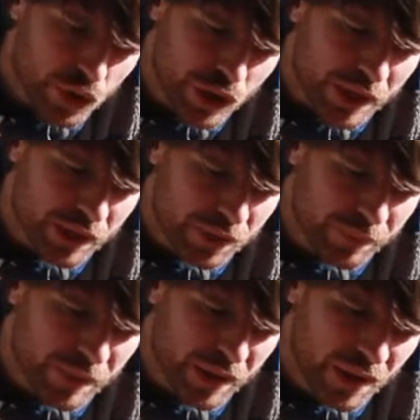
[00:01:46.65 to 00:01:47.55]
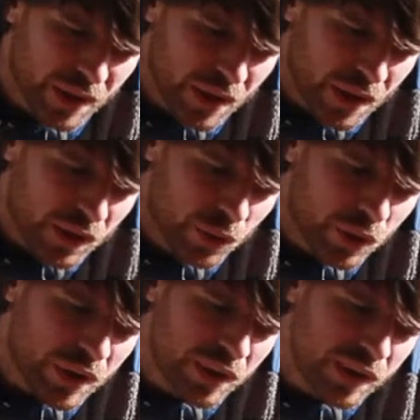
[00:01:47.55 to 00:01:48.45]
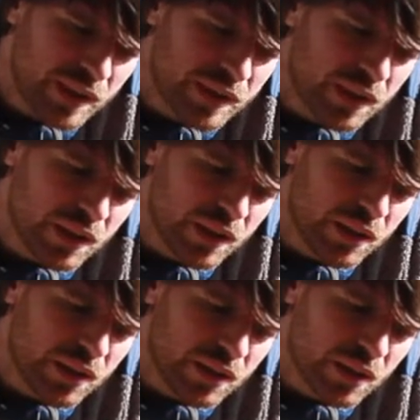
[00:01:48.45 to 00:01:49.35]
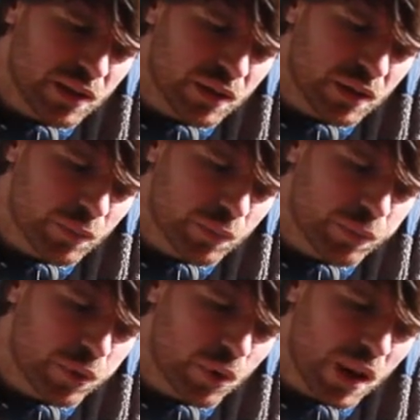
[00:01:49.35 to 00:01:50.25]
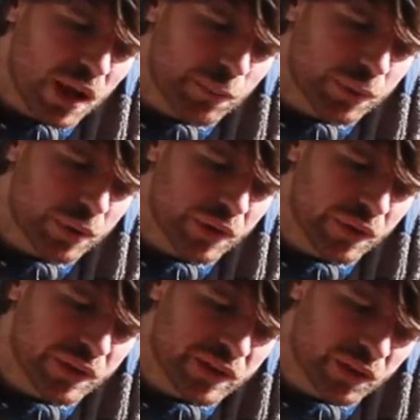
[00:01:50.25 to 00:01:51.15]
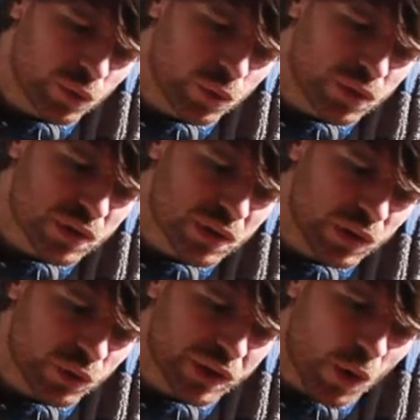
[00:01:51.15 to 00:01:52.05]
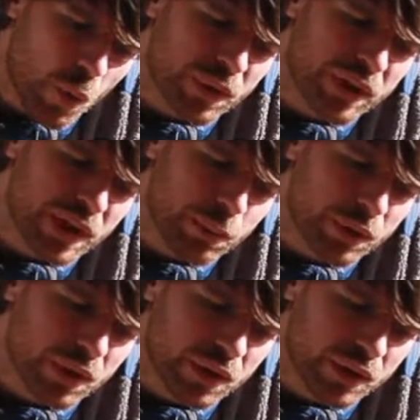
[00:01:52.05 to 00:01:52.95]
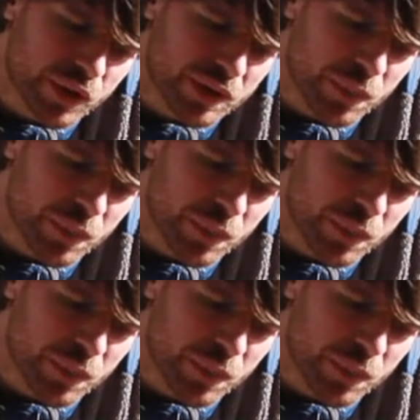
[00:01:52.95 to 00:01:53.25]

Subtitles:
shake it, you can easily pull up this noose. You can open it up just